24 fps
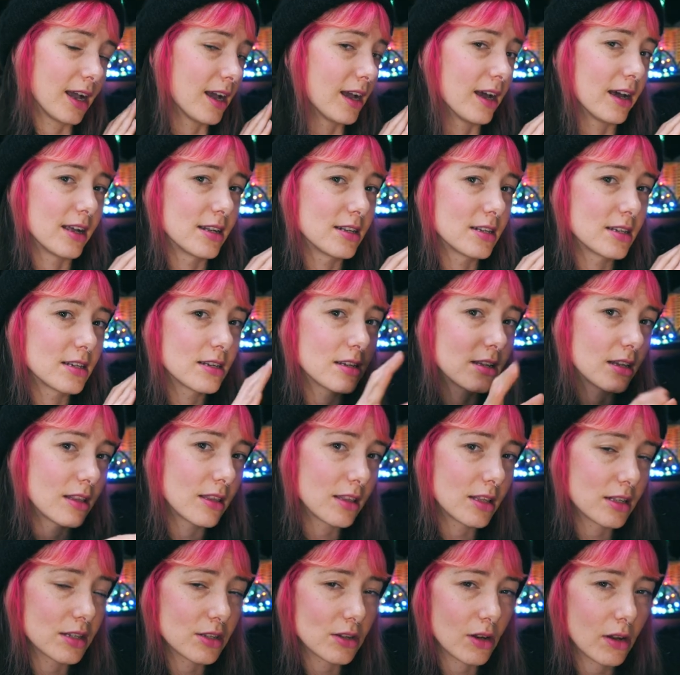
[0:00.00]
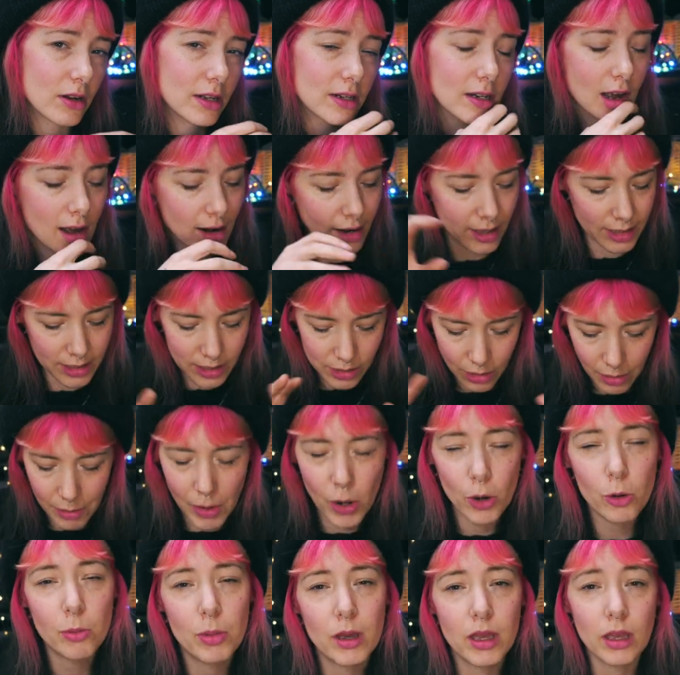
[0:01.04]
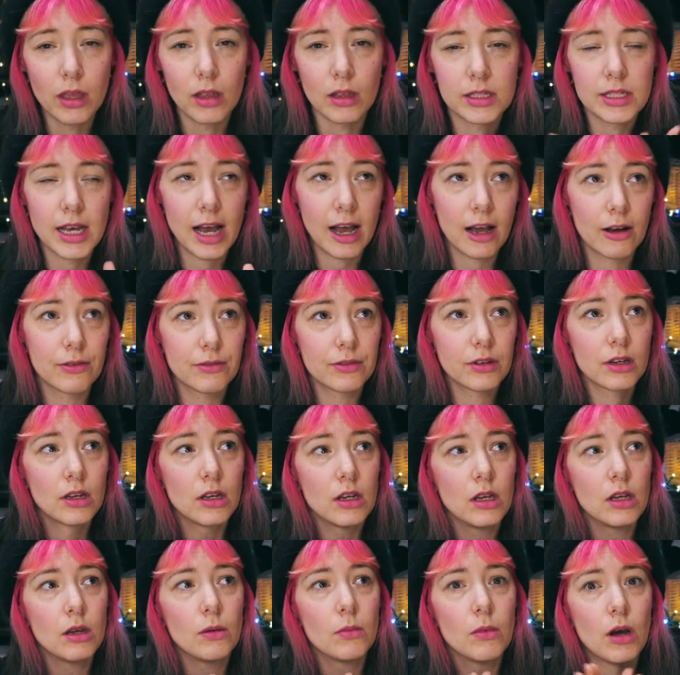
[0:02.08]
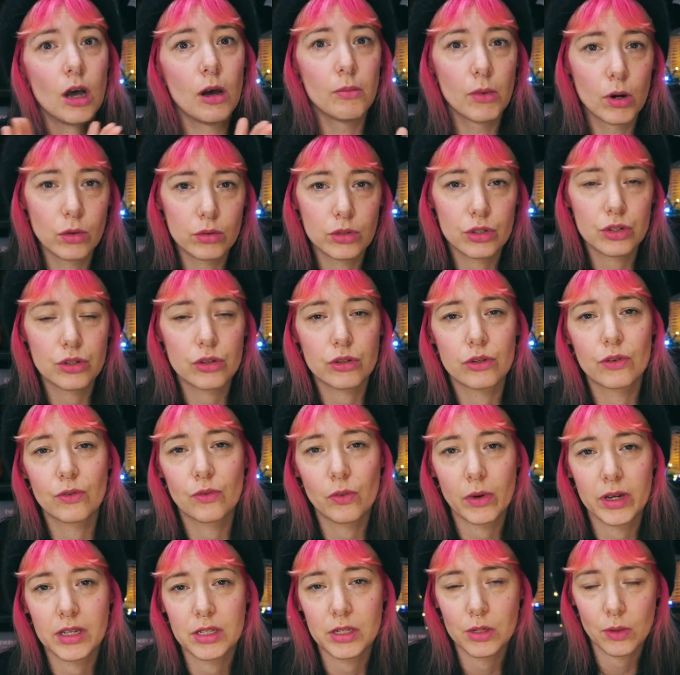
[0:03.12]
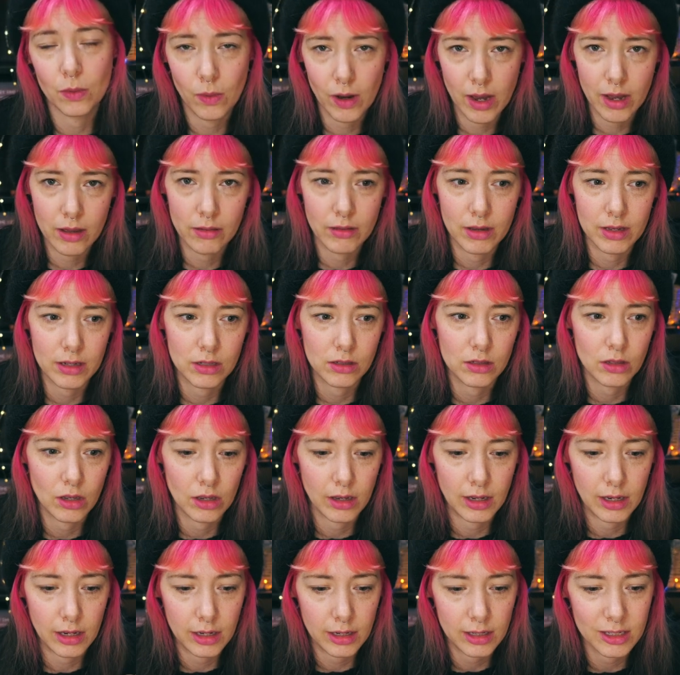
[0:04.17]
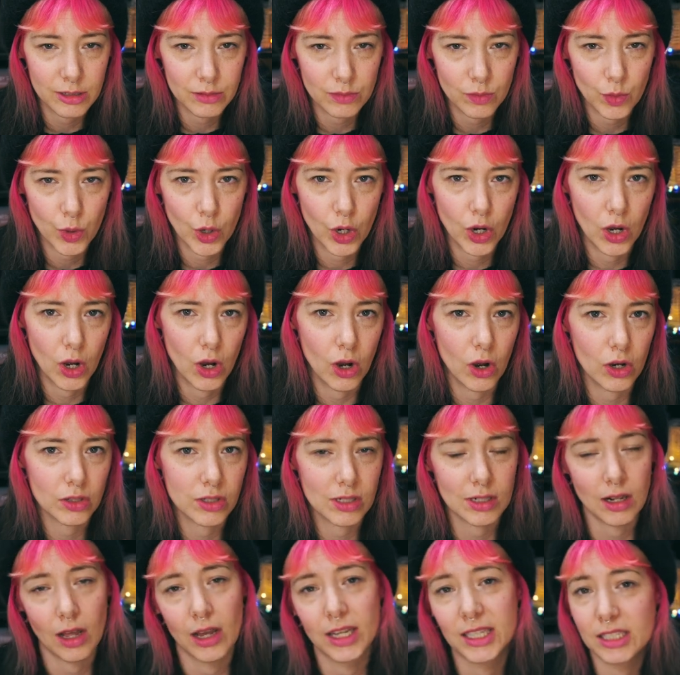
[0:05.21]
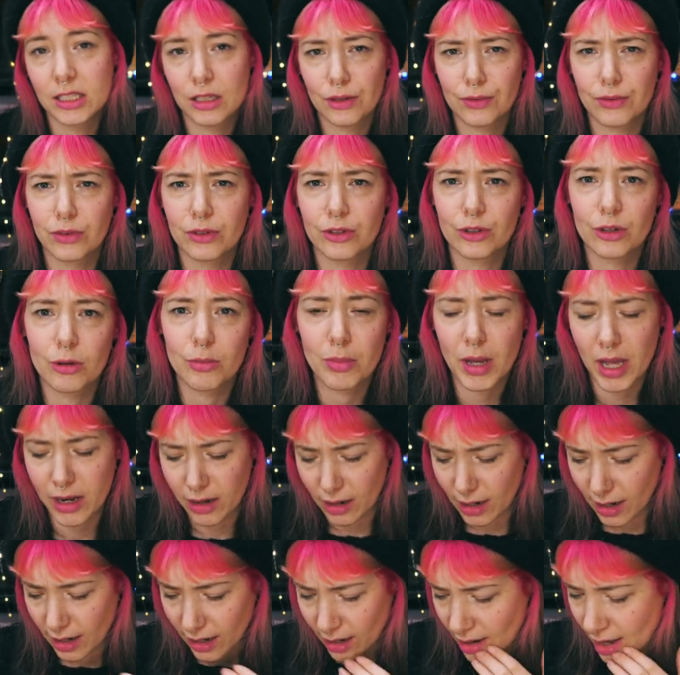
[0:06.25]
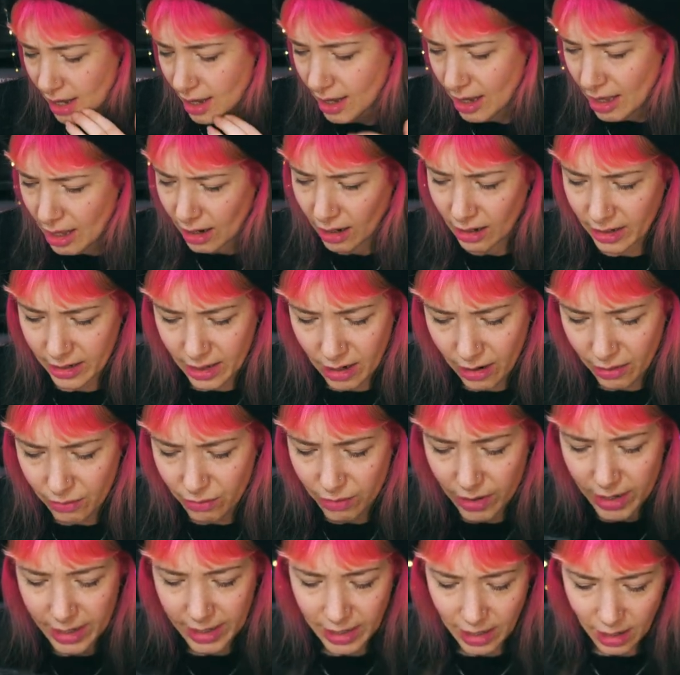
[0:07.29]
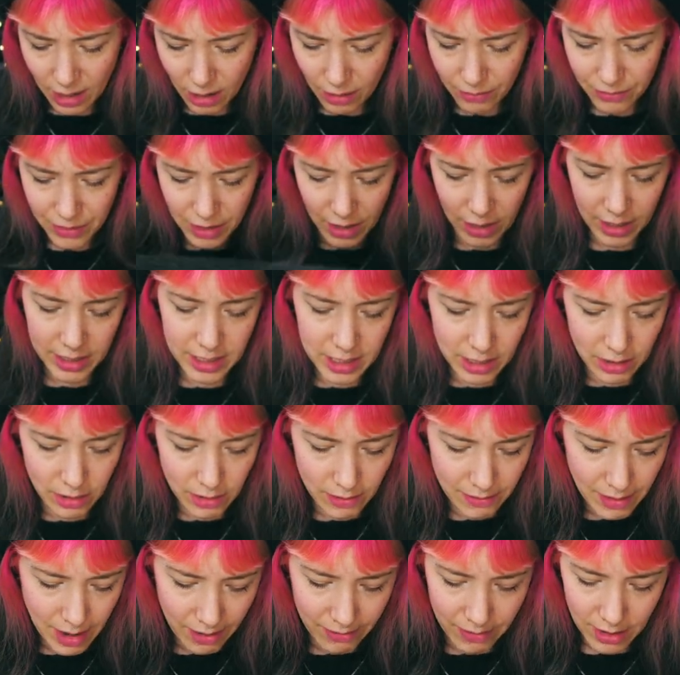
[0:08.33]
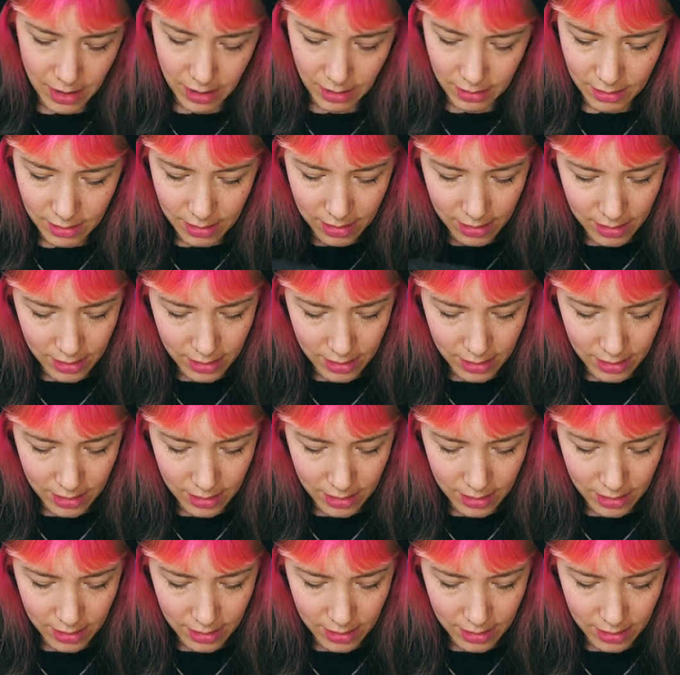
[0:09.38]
and the solid colour. So I'm hoping to have a multitude of ways to wear this that each are slightly different depending. Like, I really love the idea of having